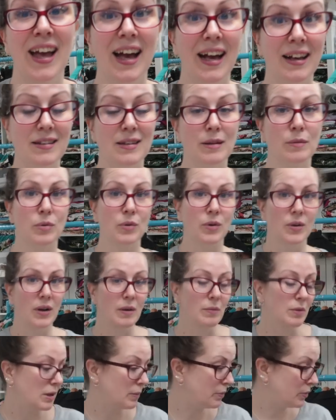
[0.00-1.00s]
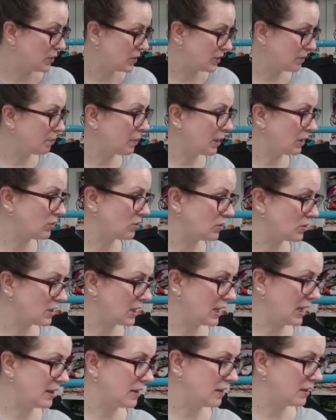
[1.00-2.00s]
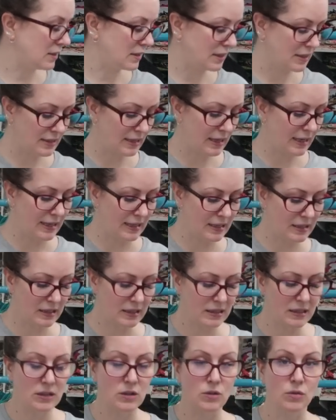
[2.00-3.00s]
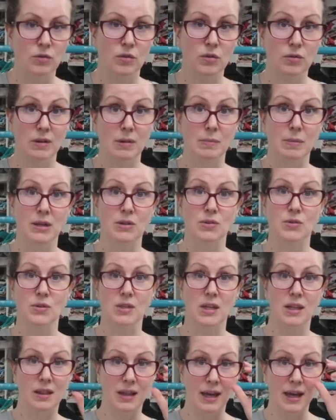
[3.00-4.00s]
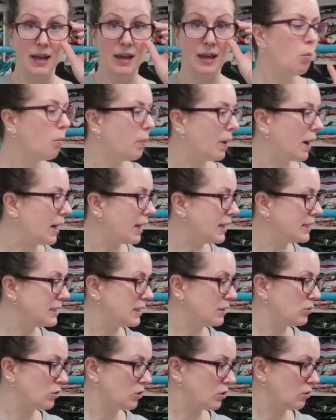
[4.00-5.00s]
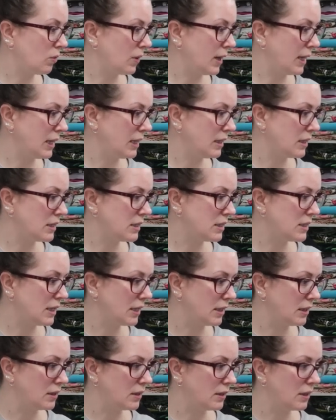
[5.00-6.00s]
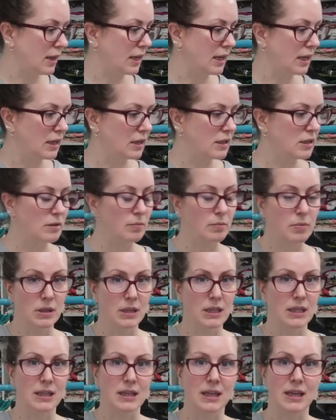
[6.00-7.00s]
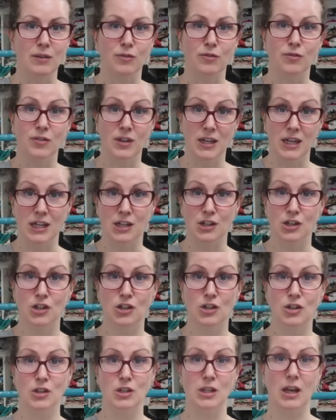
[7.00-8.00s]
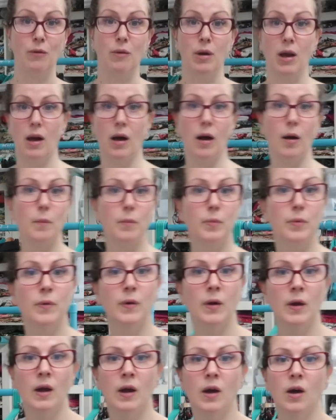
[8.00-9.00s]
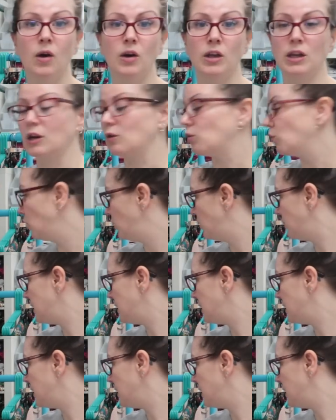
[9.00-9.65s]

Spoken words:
I'm going to put some bundles together because there's at least sort of 3 bundles in there. But I did want to wait until I had completely finished sewing up, you know, all